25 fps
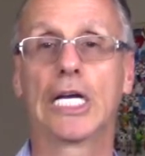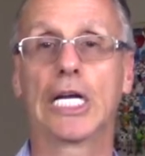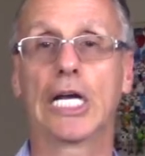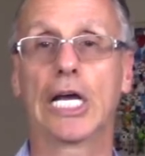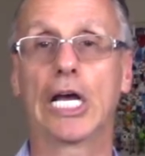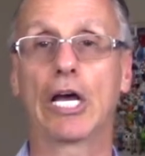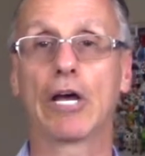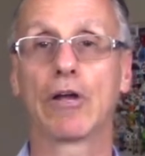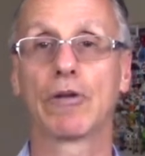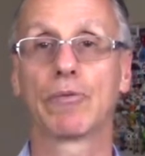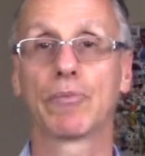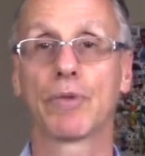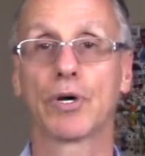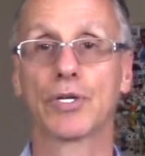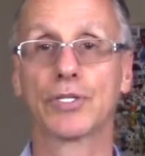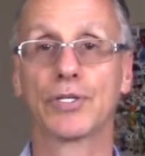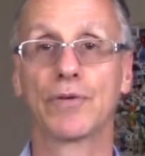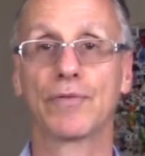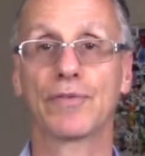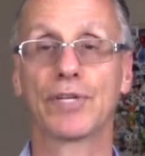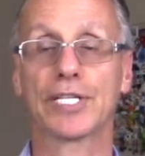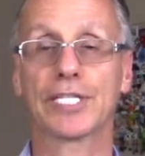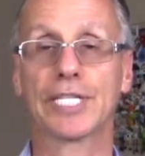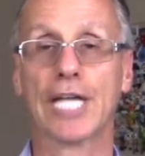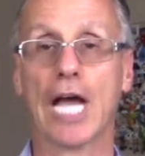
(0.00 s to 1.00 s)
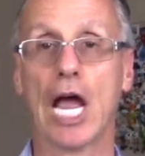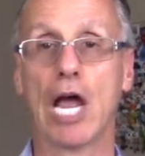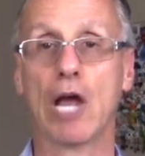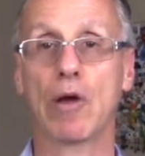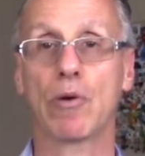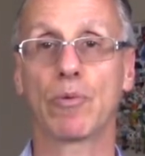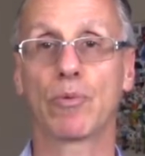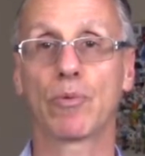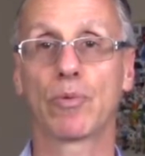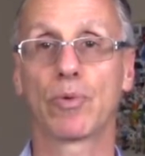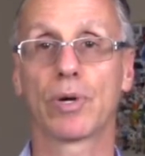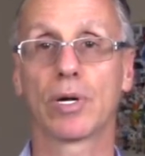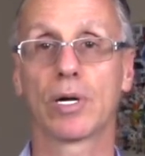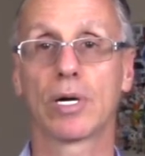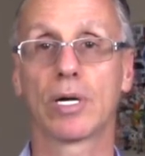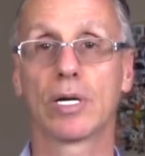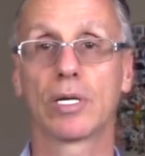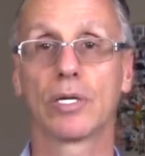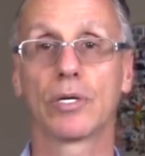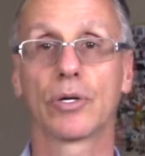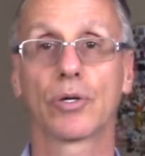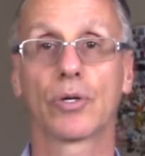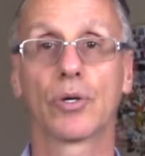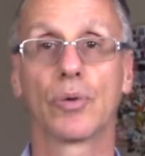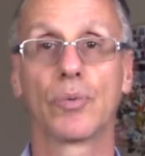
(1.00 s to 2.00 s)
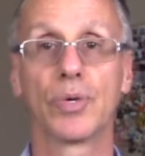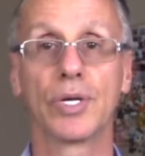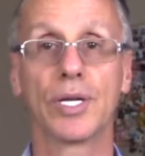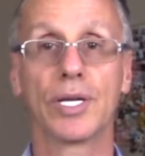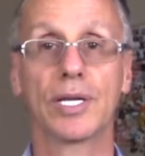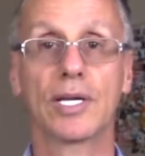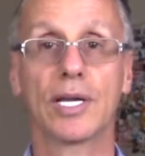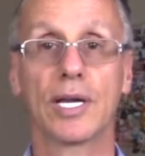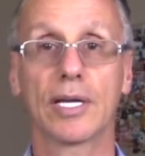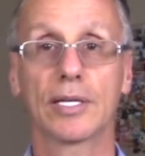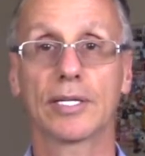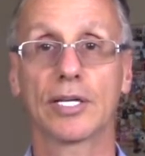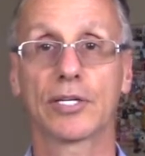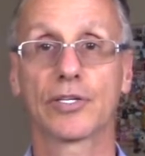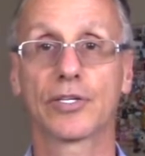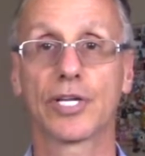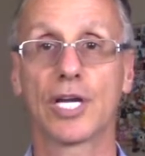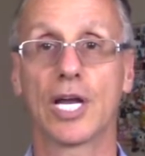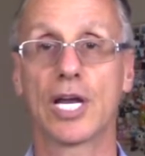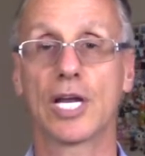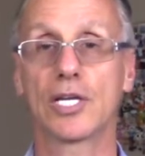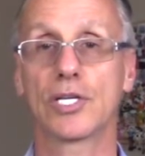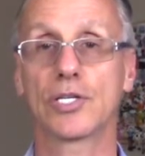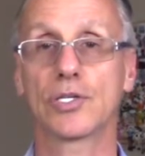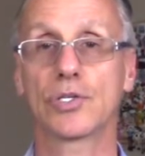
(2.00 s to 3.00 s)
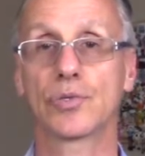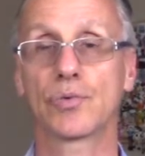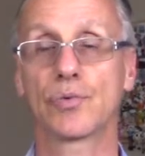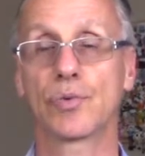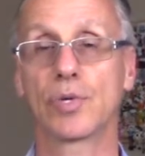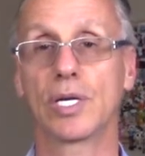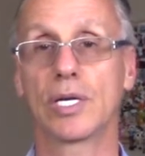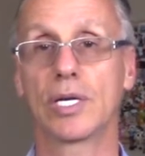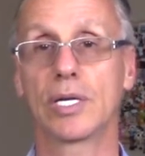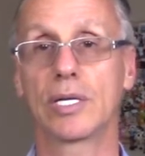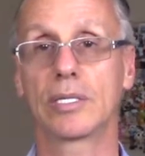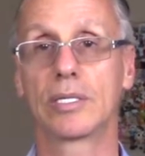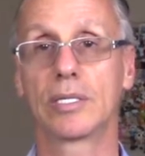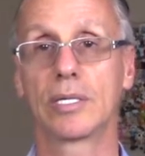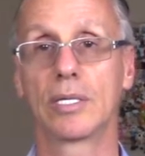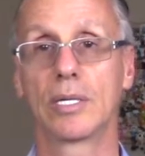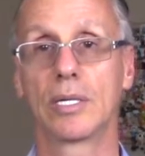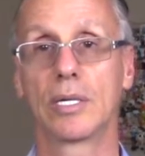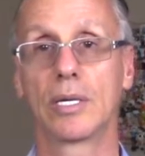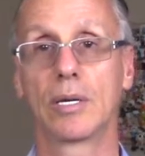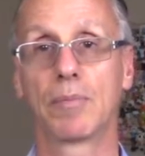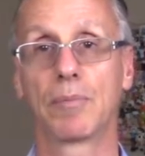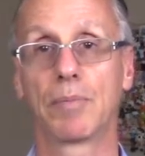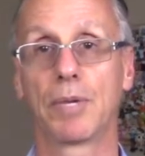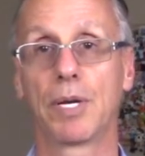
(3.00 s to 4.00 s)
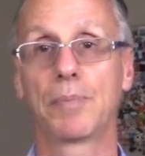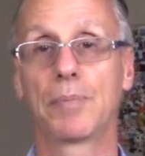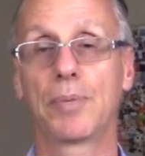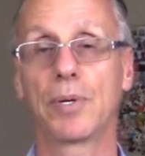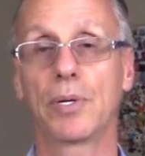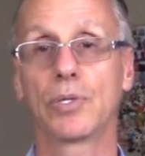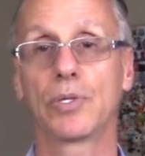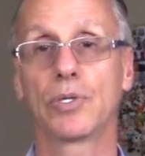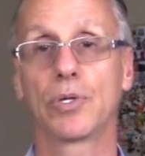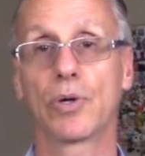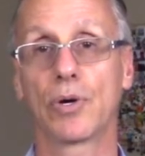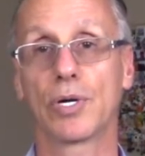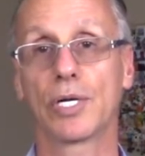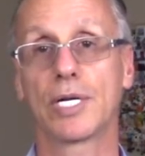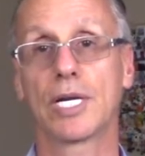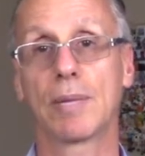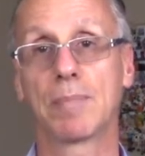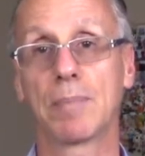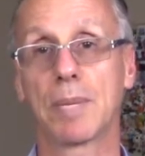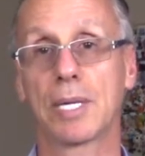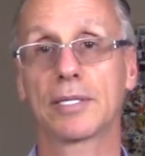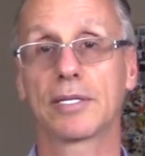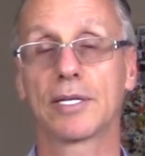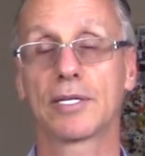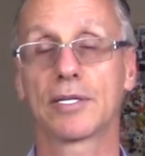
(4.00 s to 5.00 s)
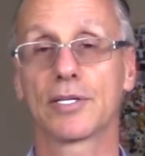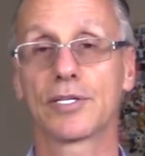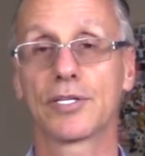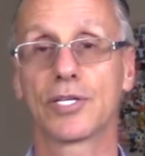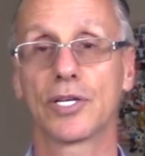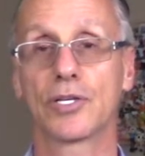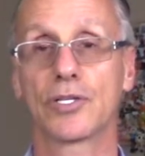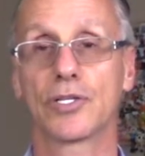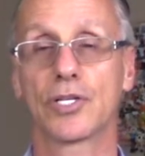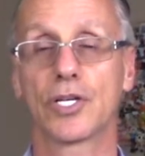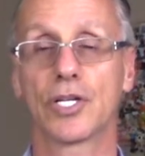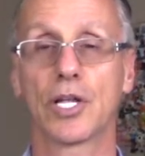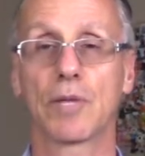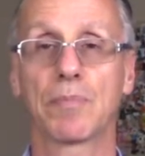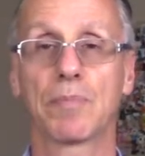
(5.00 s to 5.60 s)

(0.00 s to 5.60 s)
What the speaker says: And most of the time where you communicate a change with people, you already make the decision.